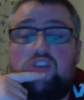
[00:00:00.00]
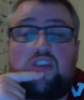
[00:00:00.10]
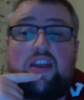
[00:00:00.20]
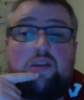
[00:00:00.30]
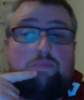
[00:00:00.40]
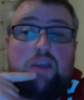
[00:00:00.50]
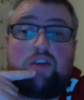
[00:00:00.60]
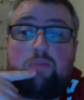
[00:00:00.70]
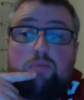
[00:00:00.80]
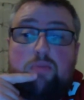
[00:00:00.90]
of beat her
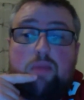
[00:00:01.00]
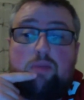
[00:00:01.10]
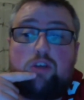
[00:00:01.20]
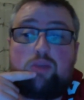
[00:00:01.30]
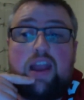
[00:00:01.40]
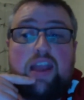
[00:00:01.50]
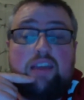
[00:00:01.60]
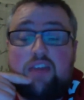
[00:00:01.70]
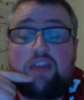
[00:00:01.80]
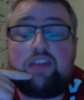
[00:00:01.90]
up pretty much. But I
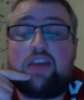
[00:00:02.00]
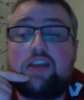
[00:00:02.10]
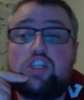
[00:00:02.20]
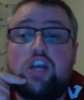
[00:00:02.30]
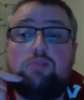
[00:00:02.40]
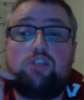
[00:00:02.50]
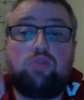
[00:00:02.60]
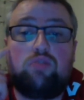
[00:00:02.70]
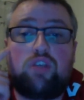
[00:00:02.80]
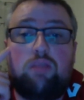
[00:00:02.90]
think that Chanmi
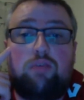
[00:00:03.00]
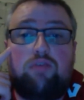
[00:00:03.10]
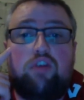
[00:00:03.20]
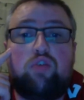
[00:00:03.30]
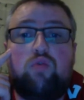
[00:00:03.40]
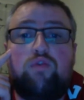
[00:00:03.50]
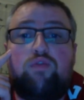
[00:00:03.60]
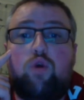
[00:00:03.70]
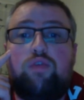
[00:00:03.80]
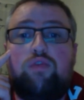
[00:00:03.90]
Gion's going to be fun going
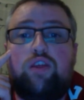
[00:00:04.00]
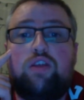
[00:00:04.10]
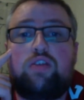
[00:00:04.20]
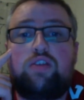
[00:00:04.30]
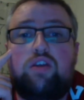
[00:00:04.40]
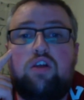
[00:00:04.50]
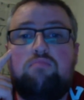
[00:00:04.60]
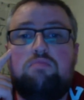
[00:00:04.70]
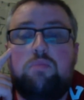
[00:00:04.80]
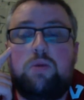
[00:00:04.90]
forward for years to come.
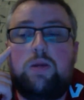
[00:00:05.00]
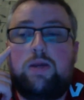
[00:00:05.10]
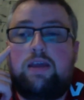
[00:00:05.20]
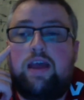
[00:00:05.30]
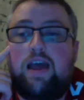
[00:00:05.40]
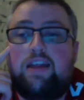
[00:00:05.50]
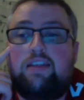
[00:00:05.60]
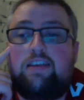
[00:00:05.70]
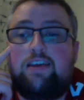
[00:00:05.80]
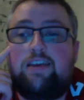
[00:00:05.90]
And
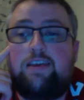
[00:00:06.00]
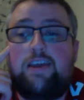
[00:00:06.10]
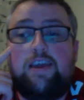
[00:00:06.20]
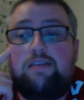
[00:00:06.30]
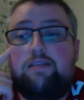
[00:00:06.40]
yeah,